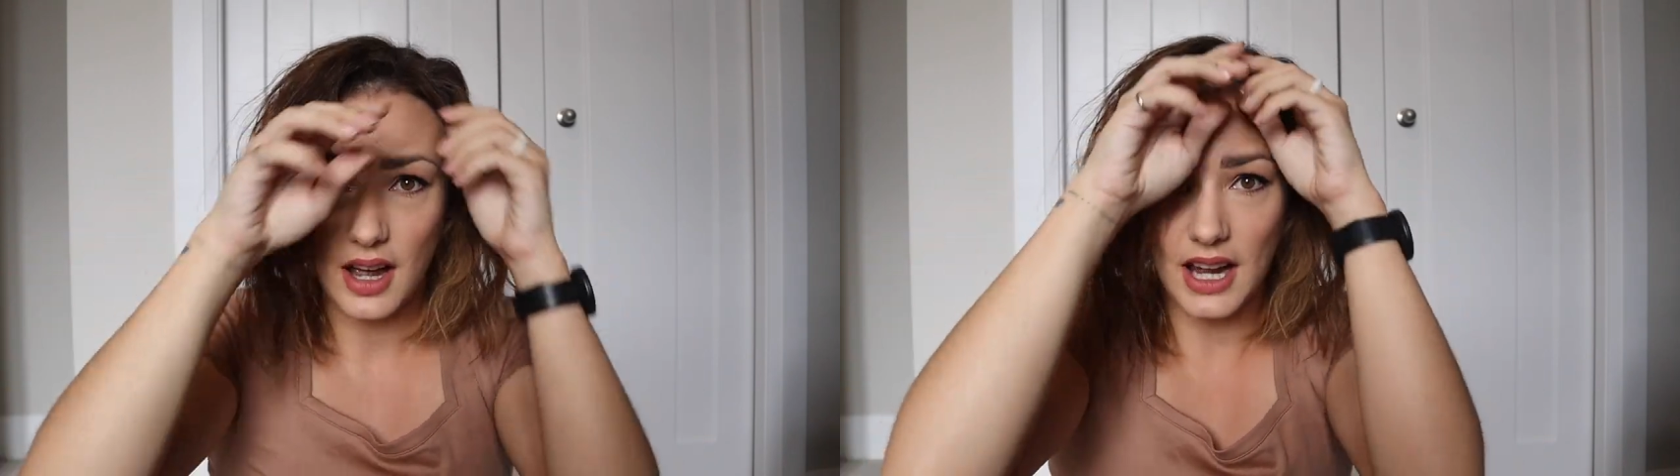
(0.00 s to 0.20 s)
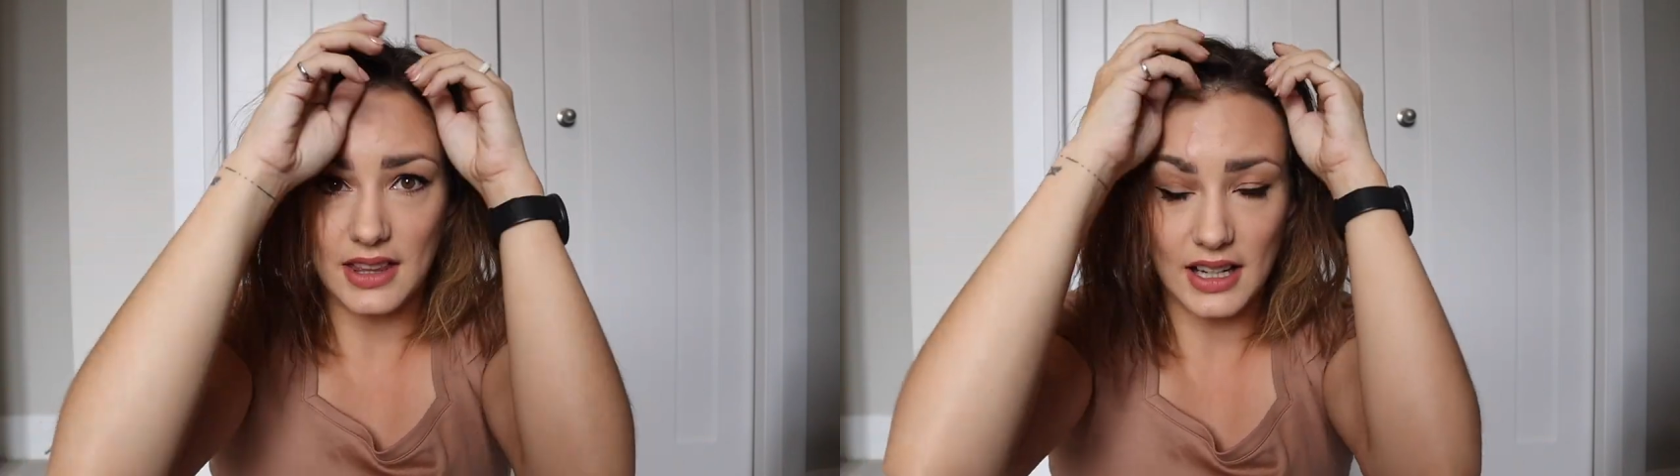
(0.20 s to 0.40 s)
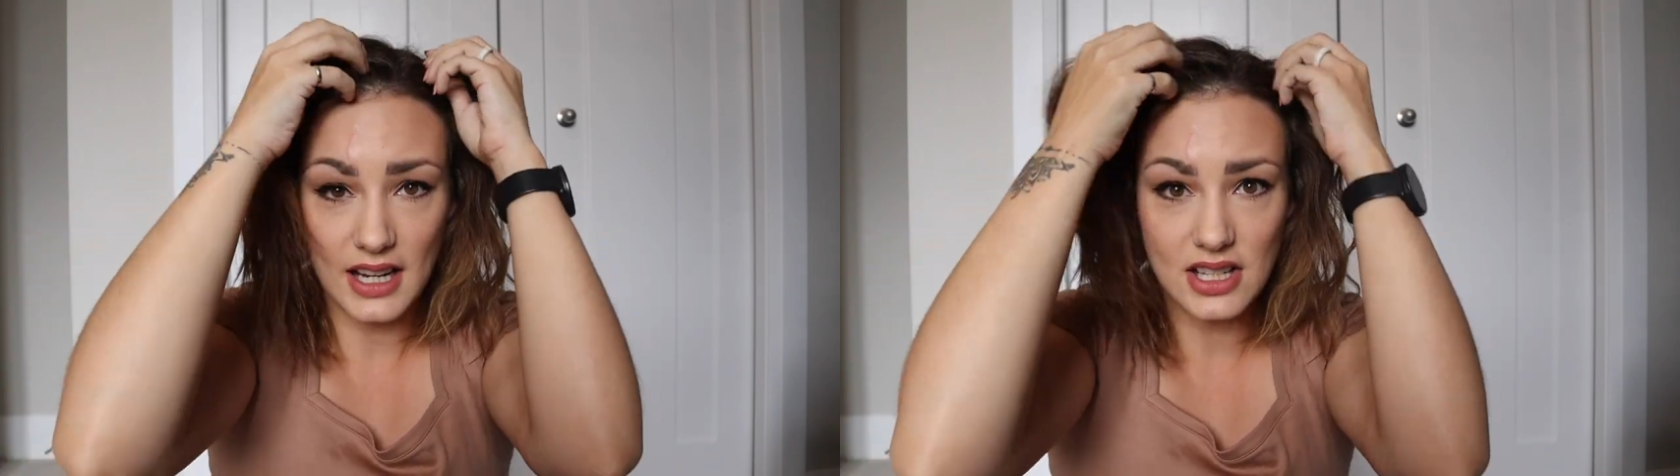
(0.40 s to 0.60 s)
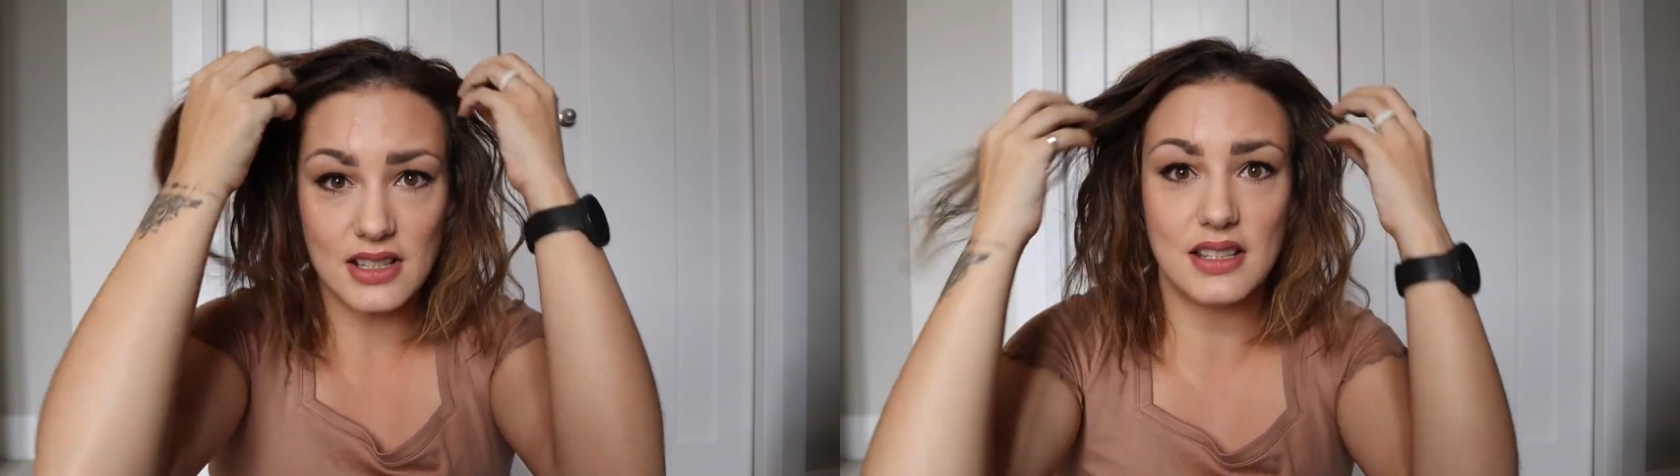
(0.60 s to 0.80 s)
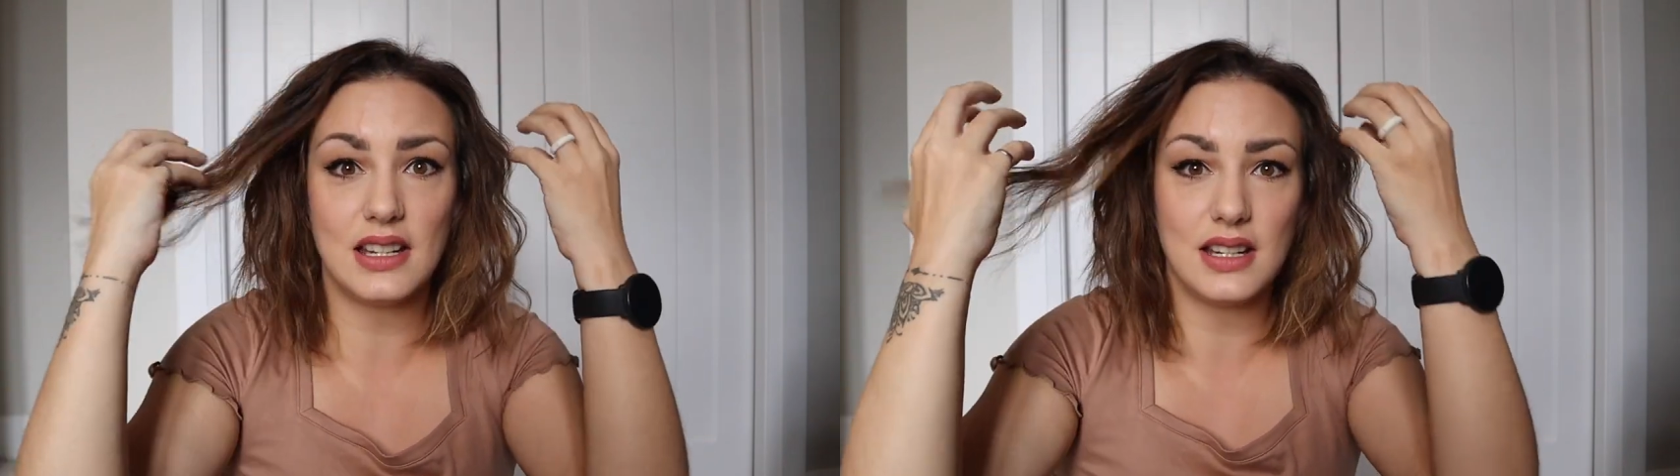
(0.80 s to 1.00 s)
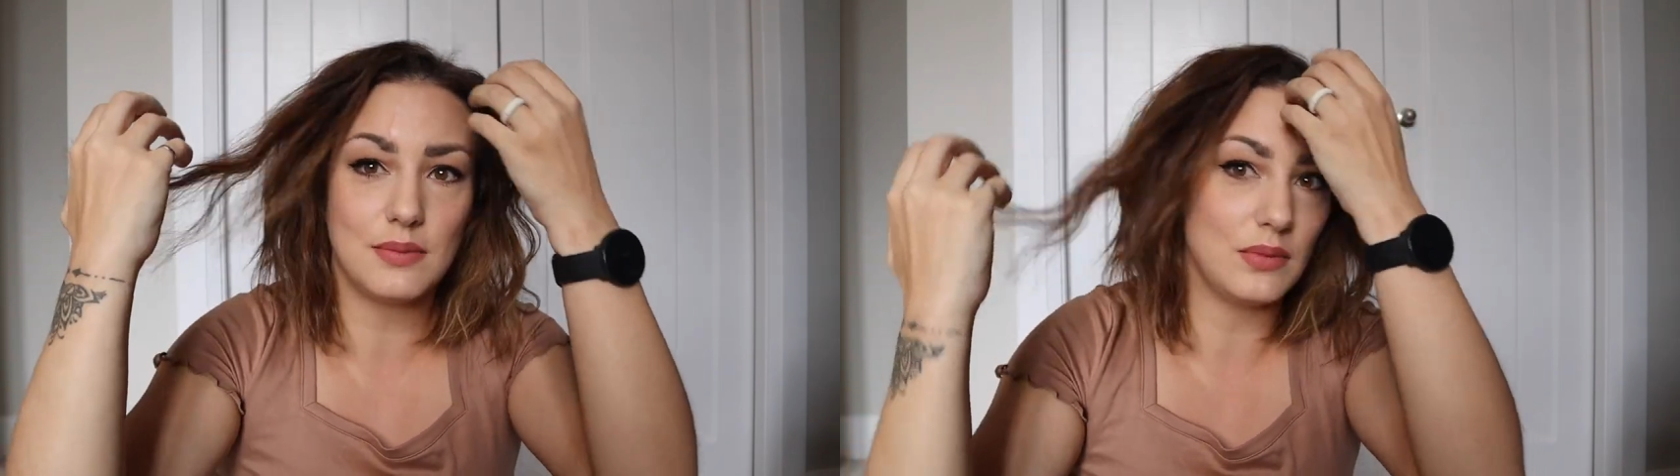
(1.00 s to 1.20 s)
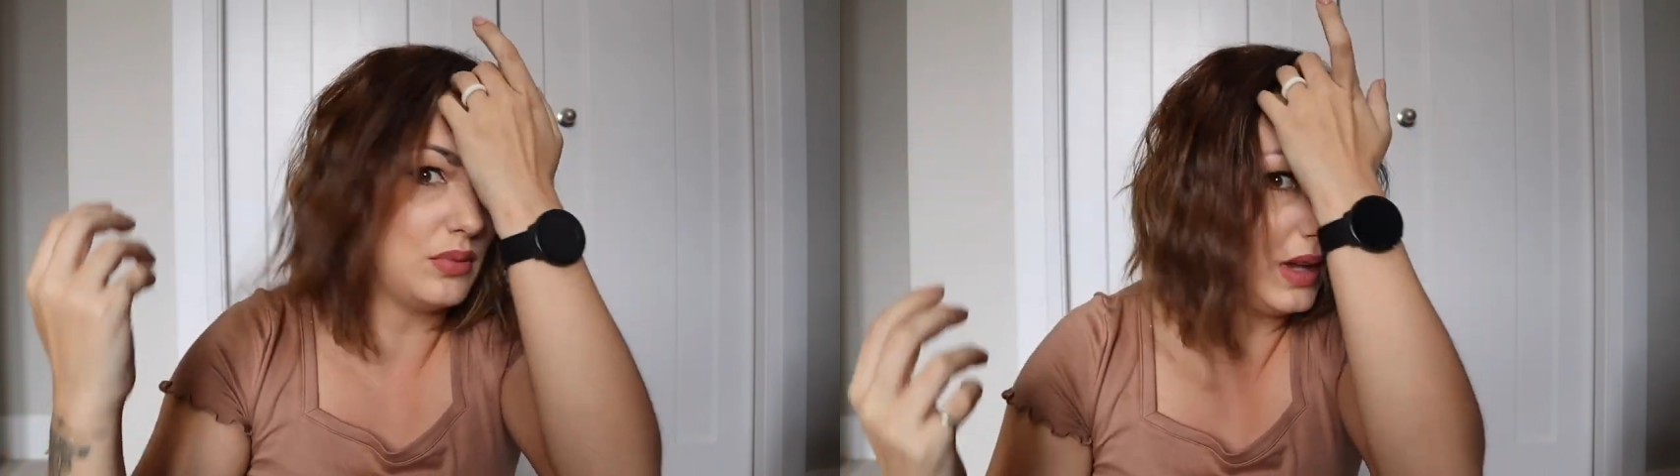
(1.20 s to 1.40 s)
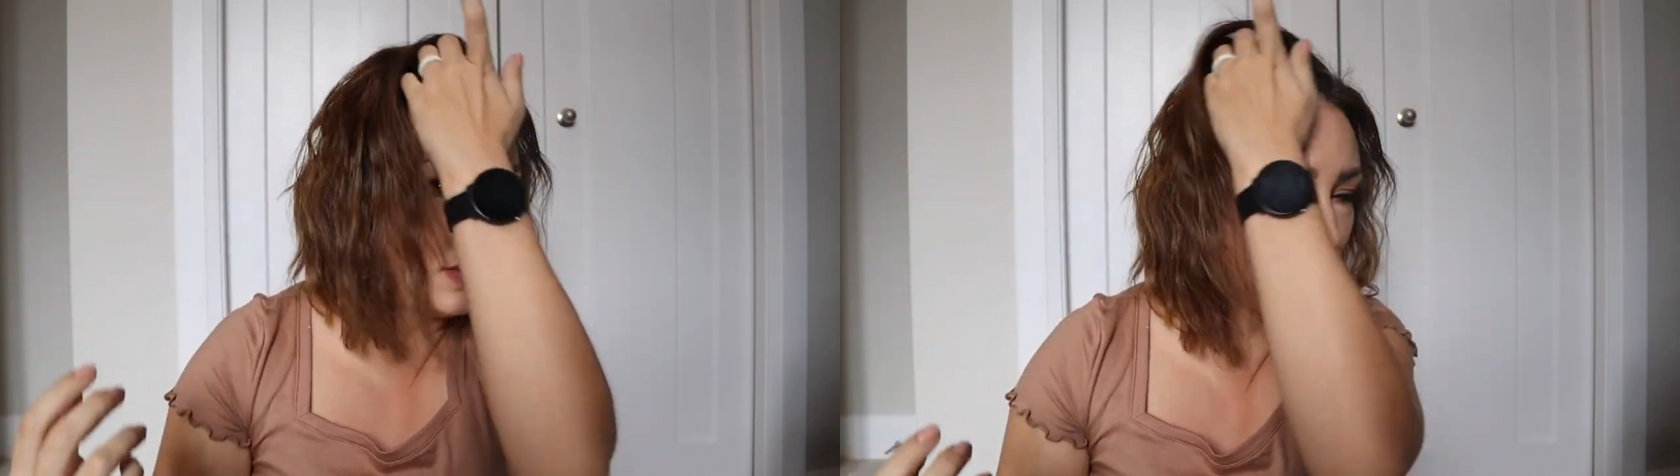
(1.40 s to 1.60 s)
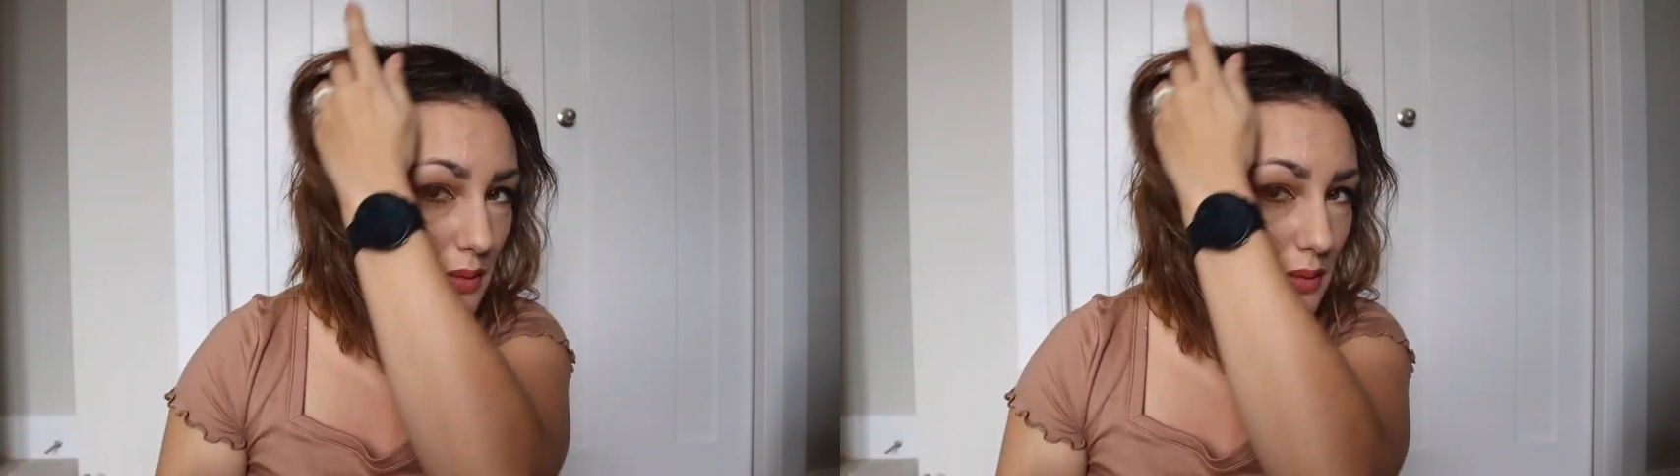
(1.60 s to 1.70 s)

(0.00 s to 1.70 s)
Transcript: I think I just need maybe